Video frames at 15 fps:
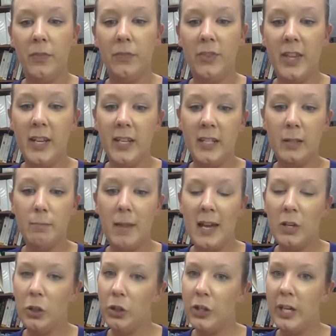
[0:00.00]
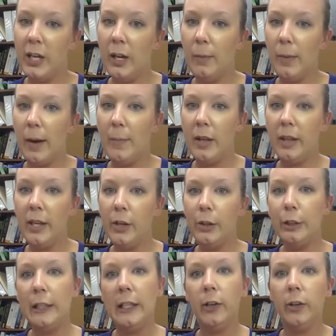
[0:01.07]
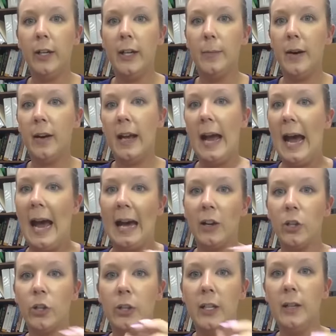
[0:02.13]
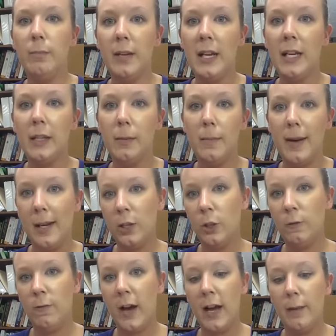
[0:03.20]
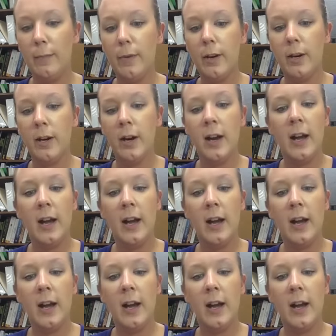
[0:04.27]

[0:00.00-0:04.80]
This mesh tip, I'm a little leery about it actually being the mesh fiber.